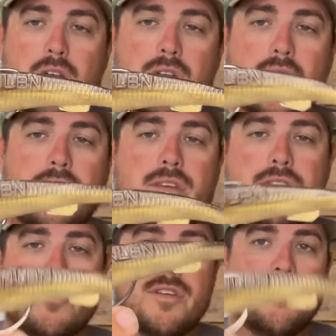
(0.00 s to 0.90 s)
Okay, this
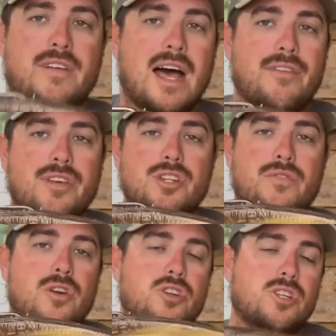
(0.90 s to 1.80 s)
is their 5-inch
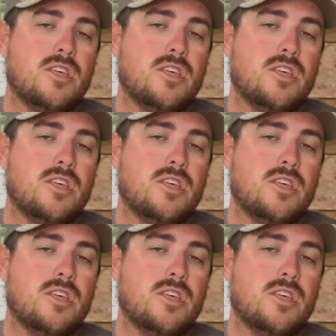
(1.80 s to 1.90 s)
version.